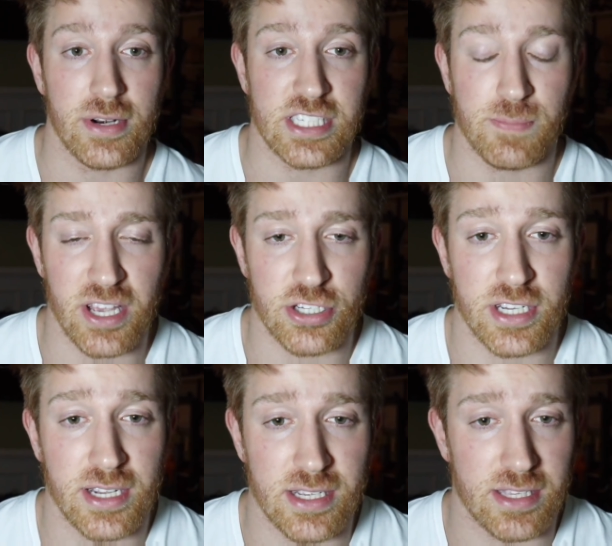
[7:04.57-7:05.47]
especially
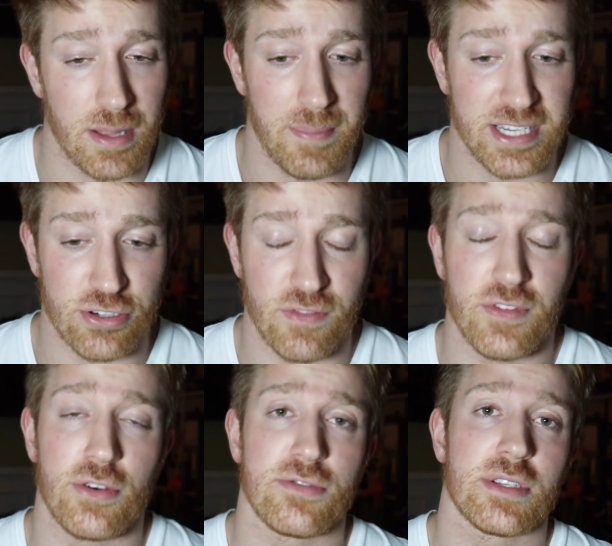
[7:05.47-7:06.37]
because in the mixed
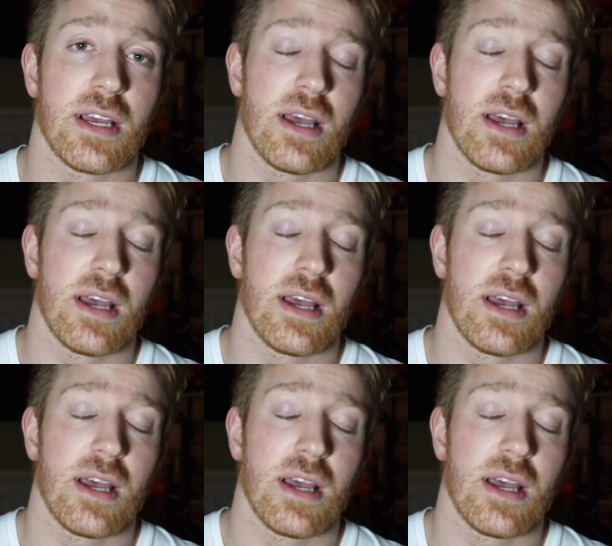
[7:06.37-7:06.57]
reviews